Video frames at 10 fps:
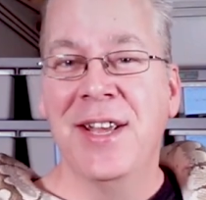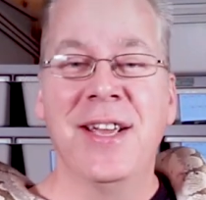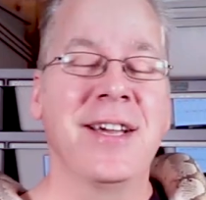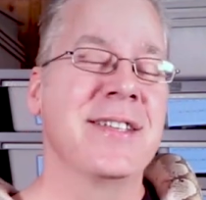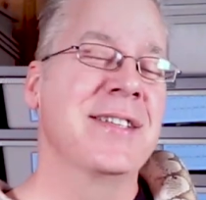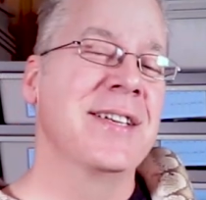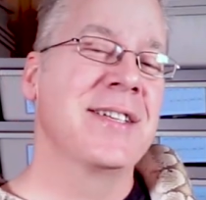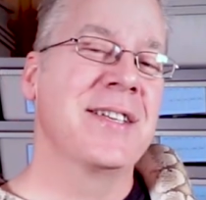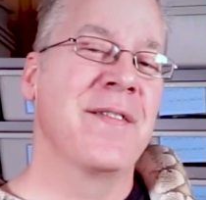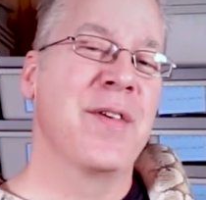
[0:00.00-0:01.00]
It
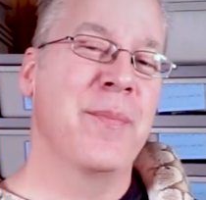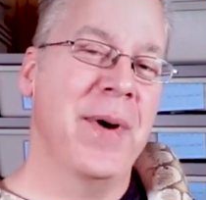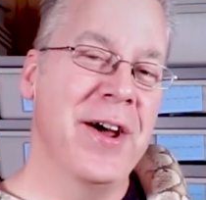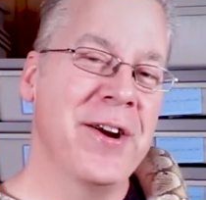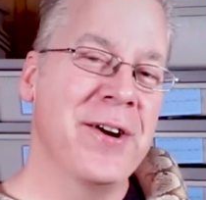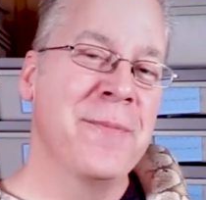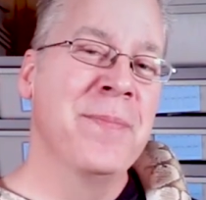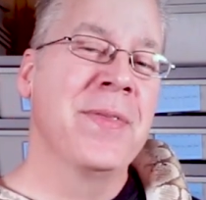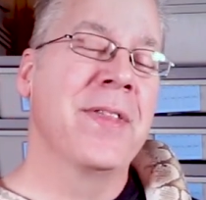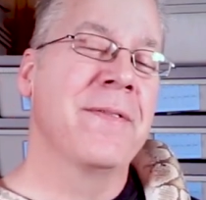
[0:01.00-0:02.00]
consists of the butter,
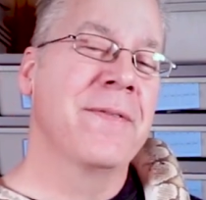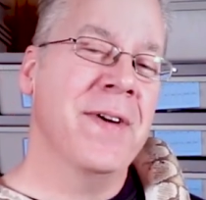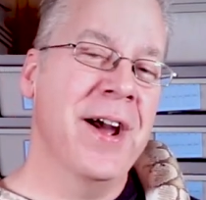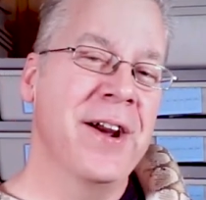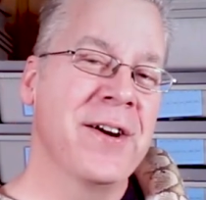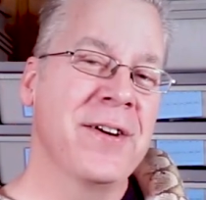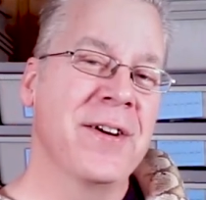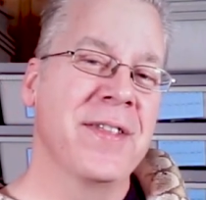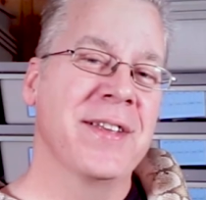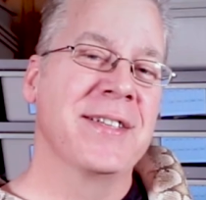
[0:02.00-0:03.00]
the
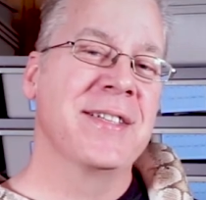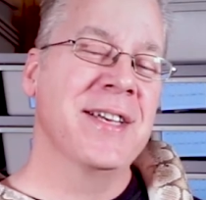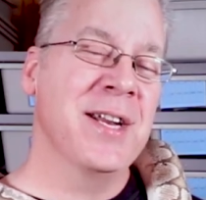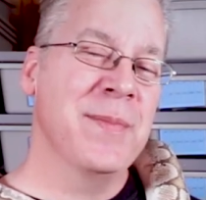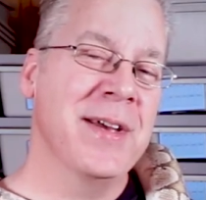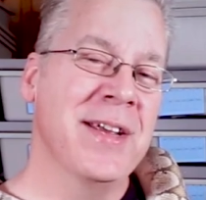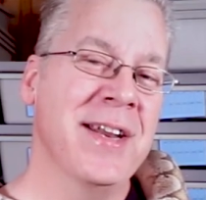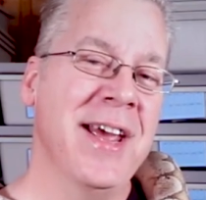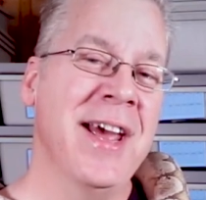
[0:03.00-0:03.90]
fire, the cinnamon,